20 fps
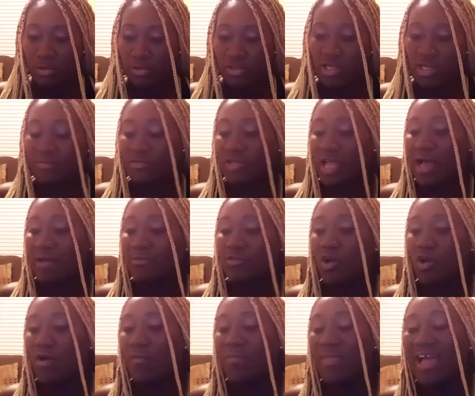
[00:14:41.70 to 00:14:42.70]
Sometimes
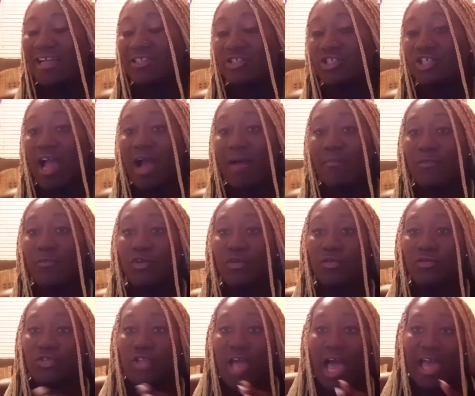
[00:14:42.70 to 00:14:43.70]
on that
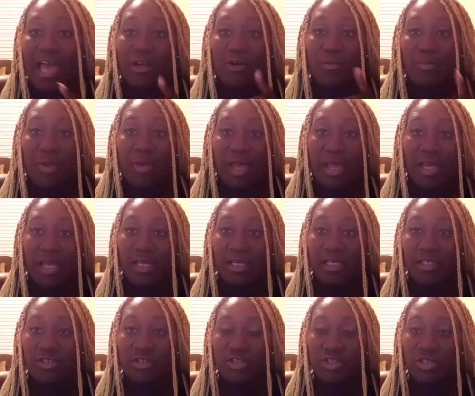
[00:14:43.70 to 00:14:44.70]
chapter title
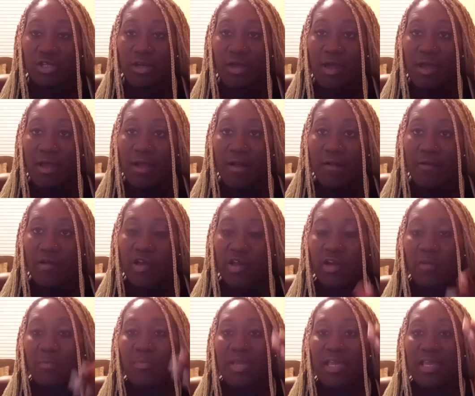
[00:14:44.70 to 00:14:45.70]
page,
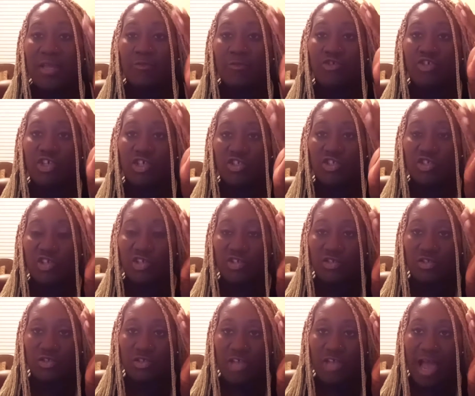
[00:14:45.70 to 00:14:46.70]
it'll be just the
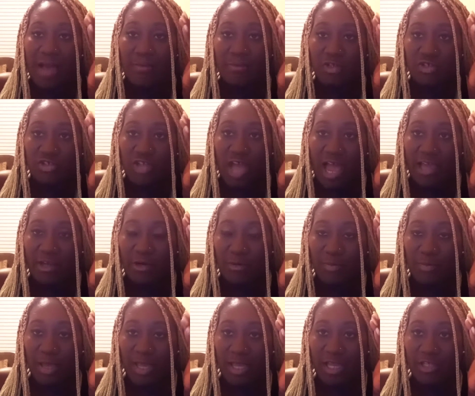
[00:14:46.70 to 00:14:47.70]
chapter title
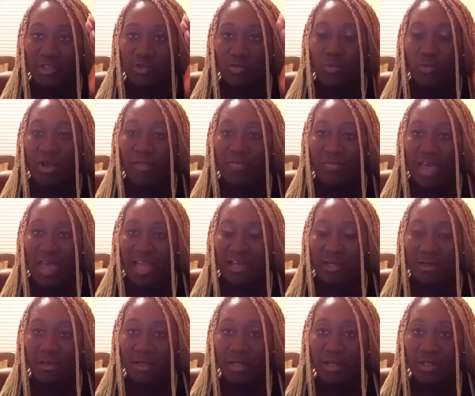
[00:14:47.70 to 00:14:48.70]
page with
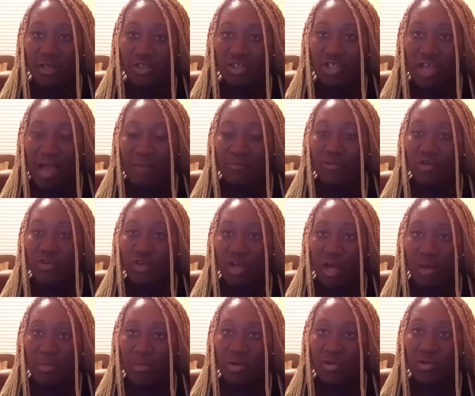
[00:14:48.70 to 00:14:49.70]
that chapter
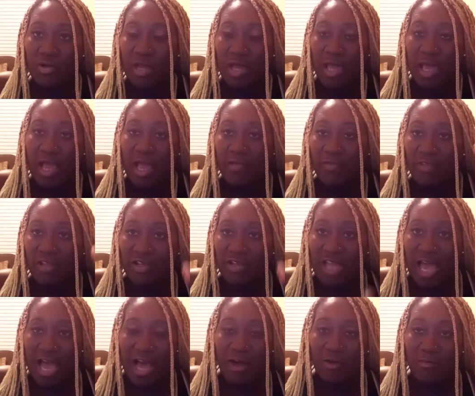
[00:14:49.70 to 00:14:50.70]
number, and then
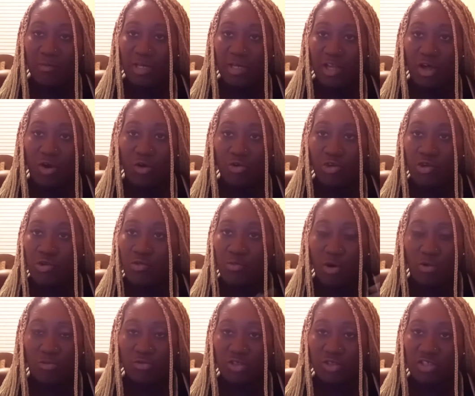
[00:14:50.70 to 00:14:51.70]
down below you
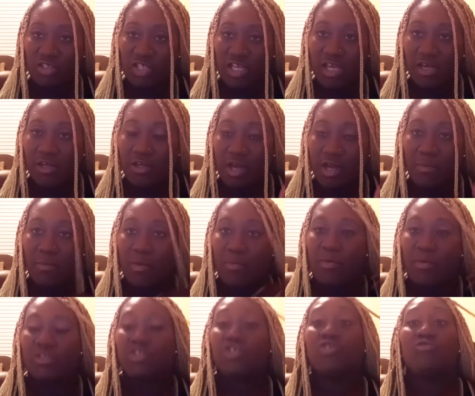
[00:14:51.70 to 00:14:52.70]
won't see a number,
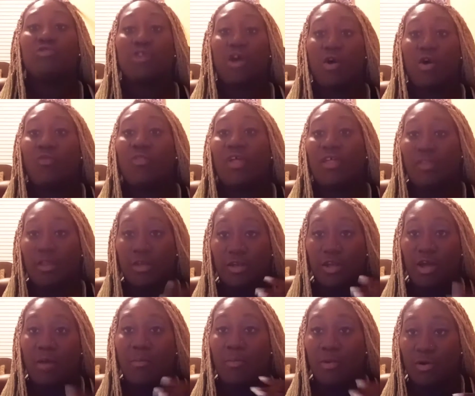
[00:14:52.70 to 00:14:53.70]
but you know that the
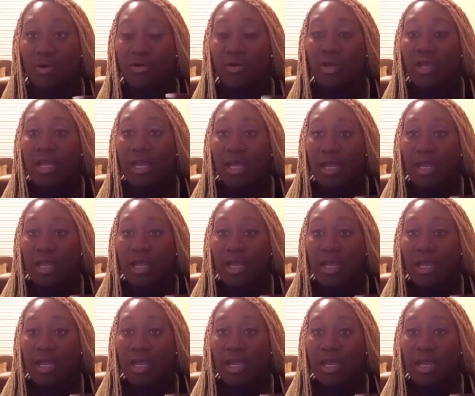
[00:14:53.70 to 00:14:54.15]
number,